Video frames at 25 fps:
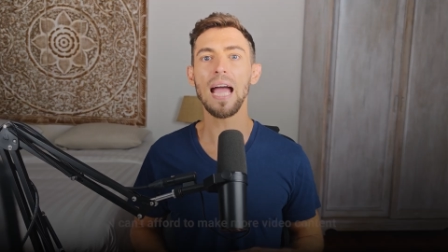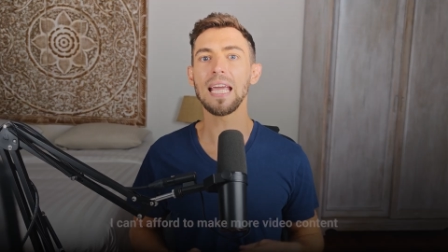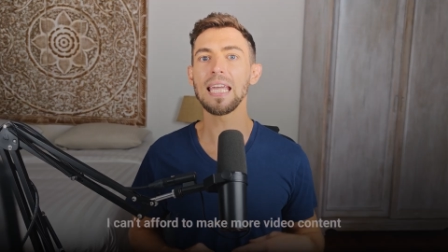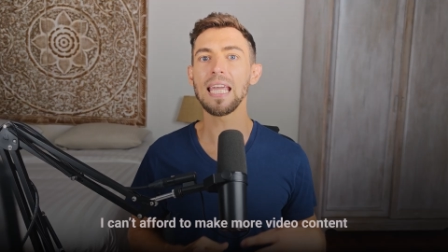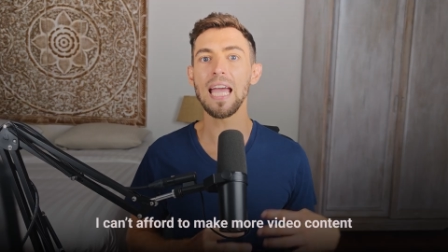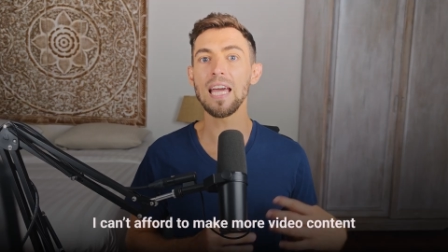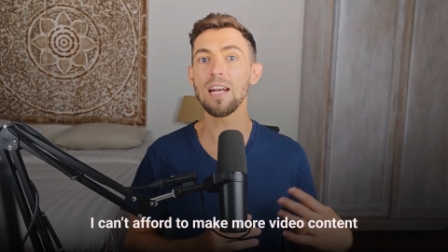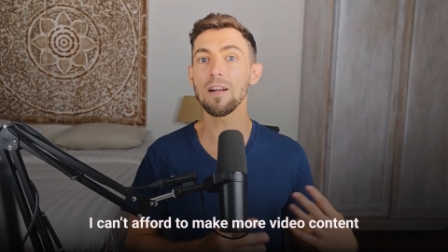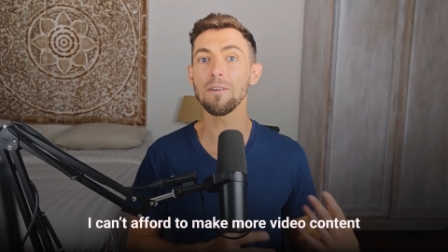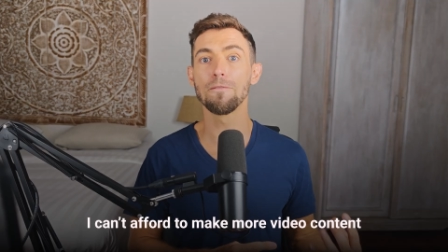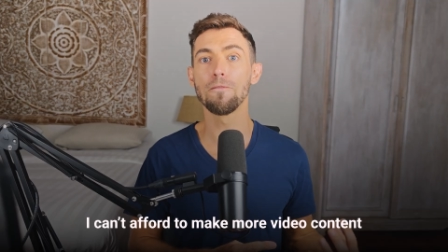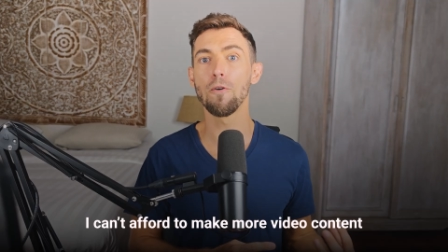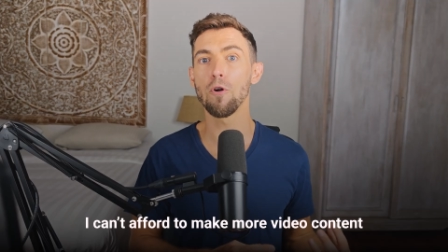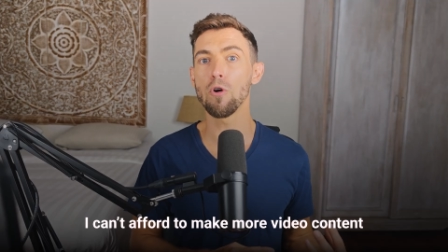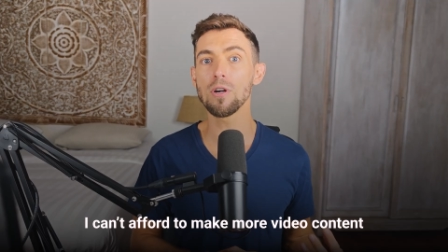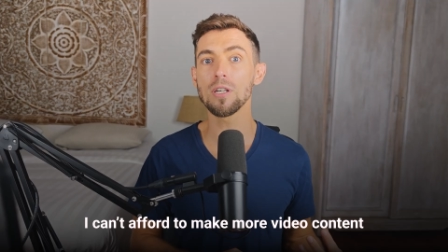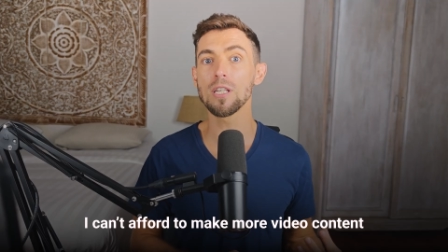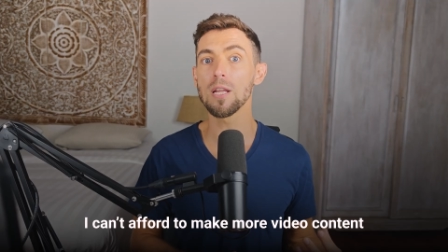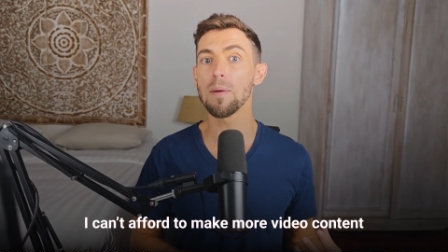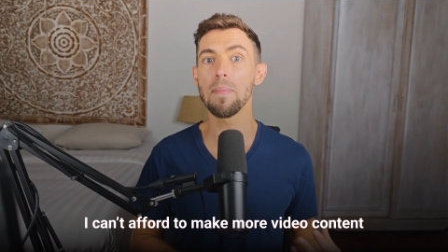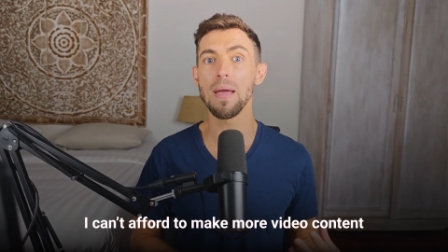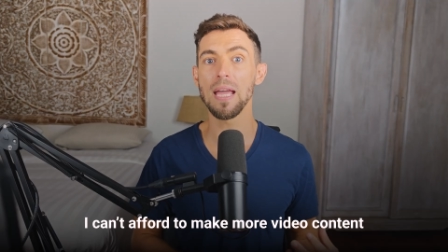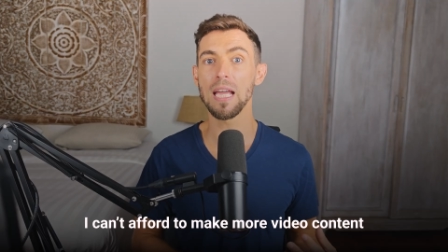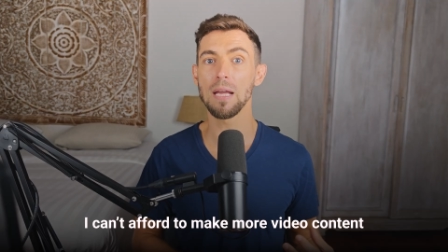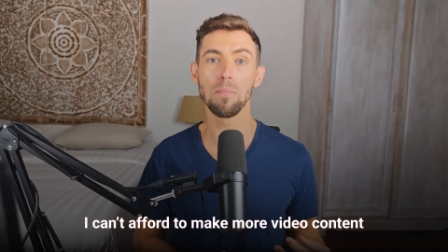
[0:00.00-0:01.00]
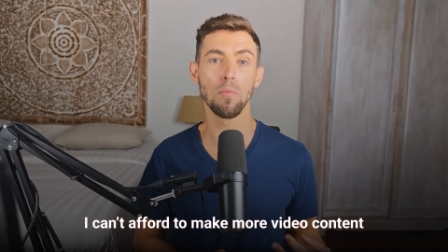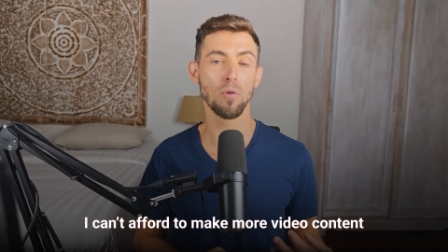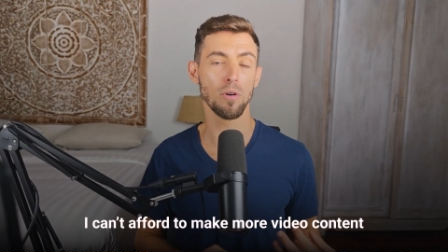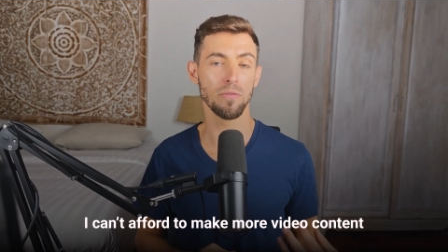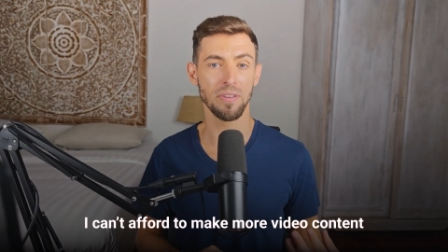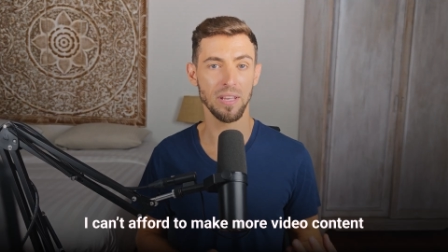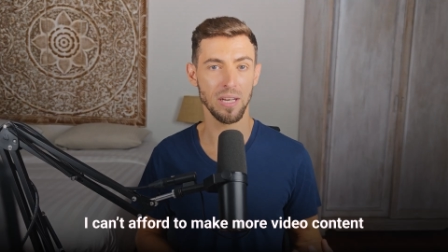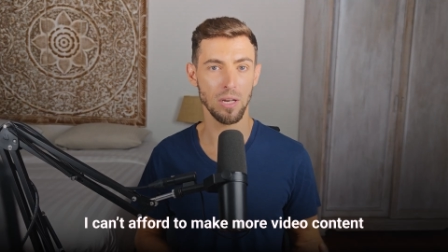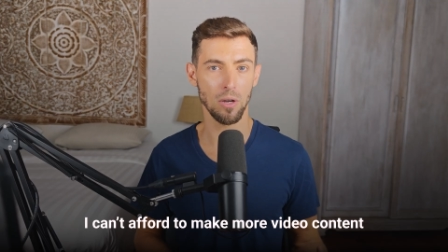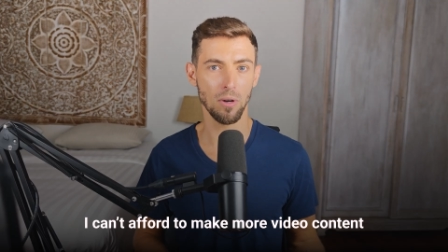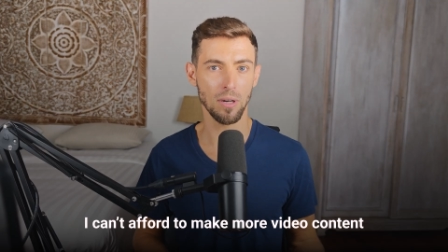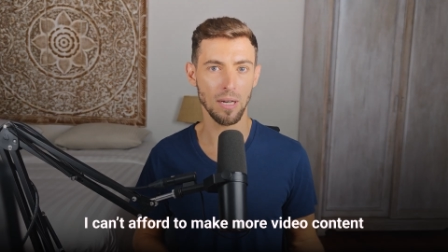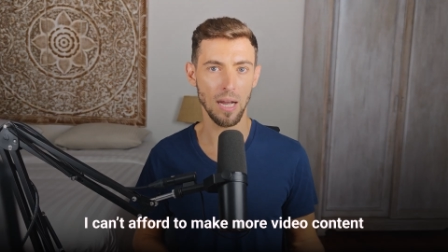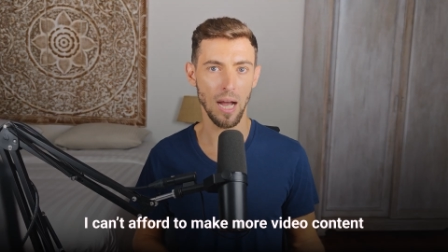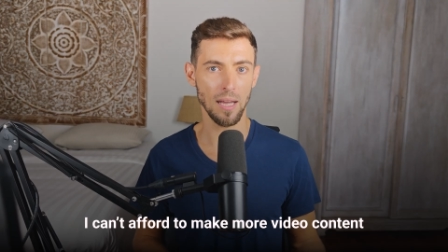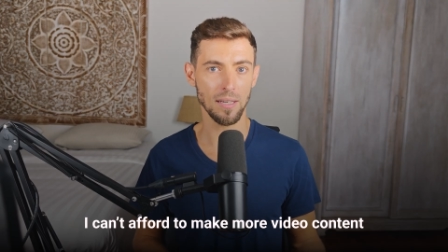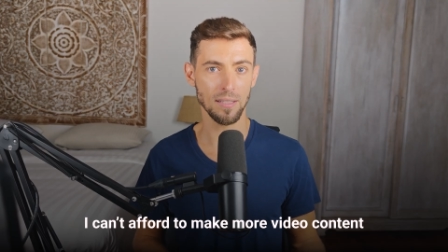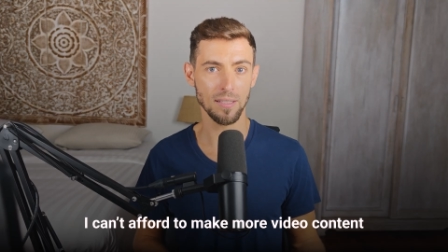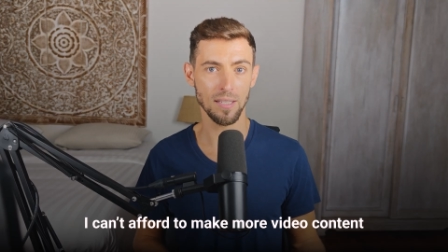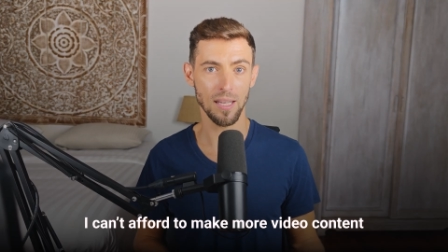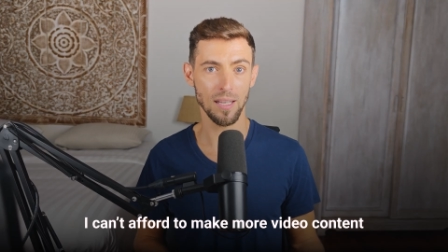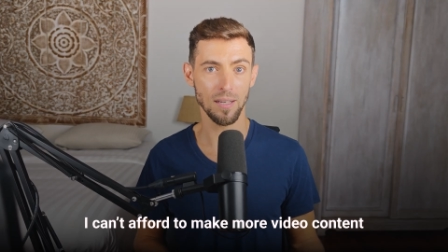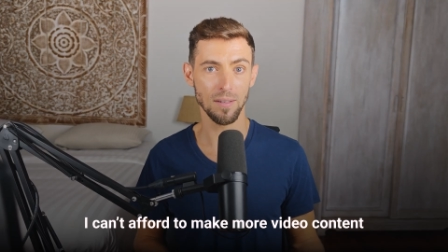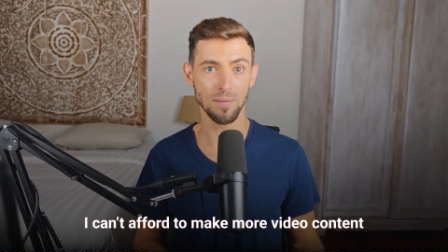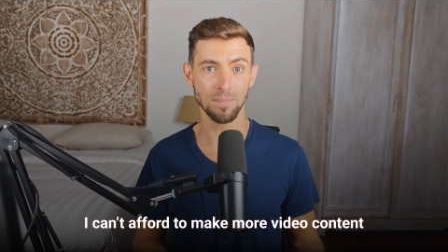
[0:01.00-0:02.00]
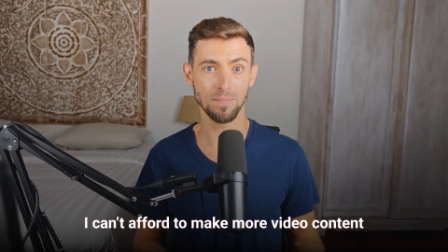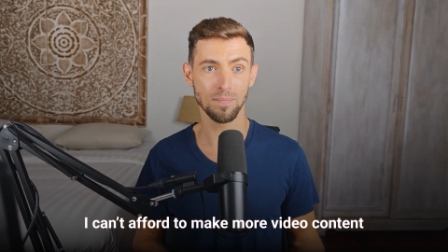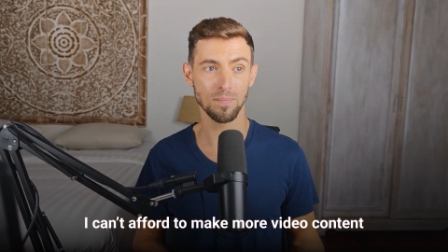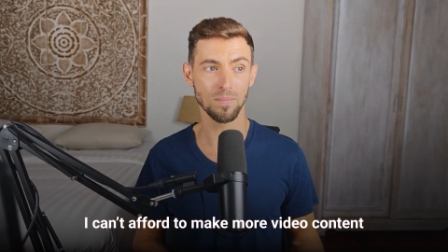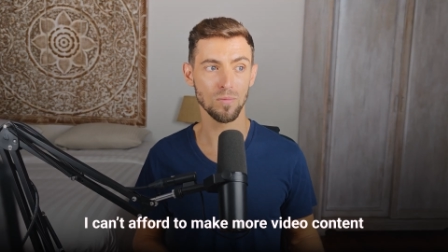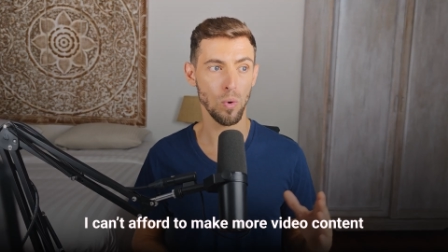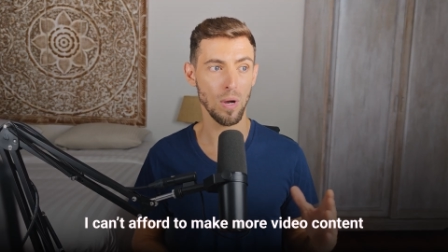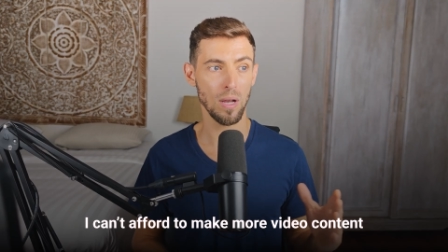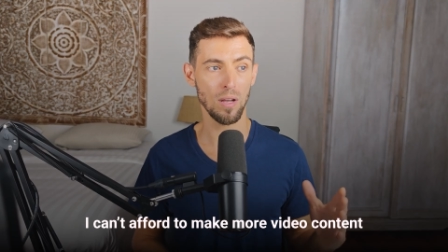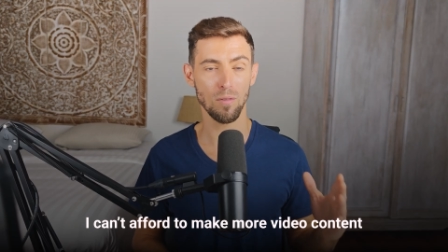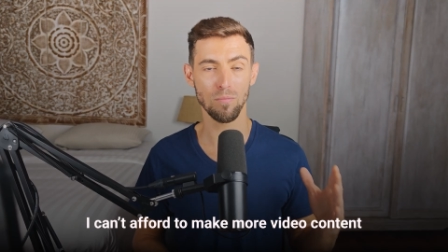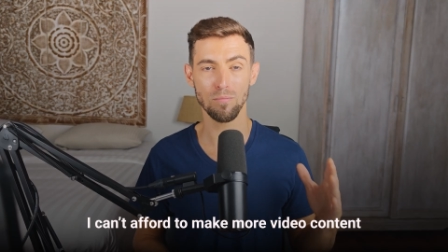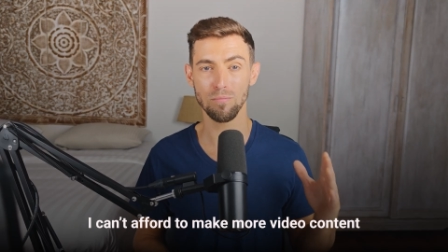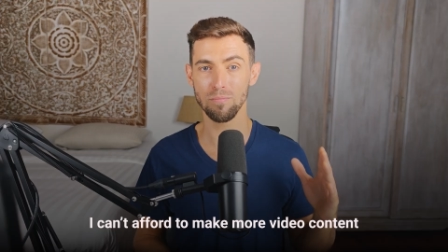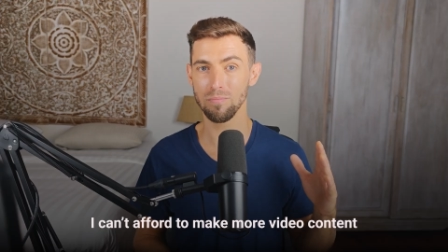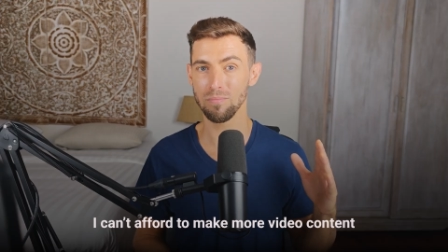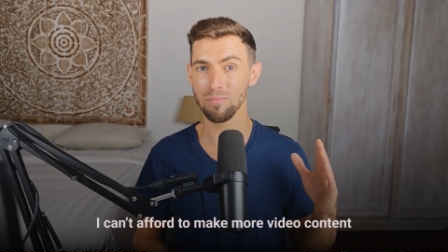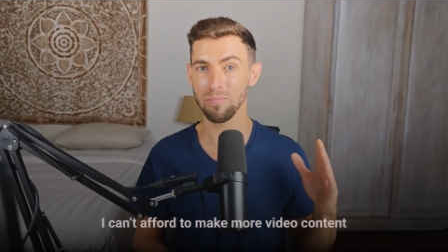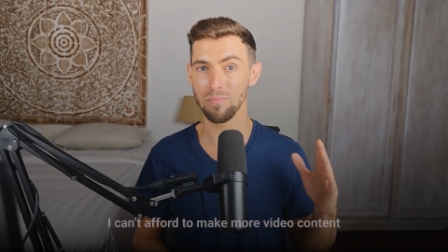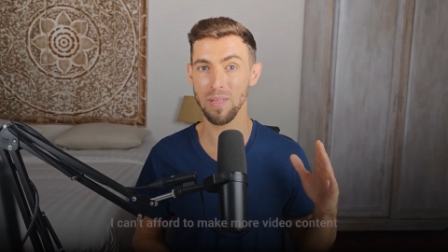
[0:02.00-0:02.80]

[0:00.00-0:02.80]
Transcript: I can't afford to make more video content, well,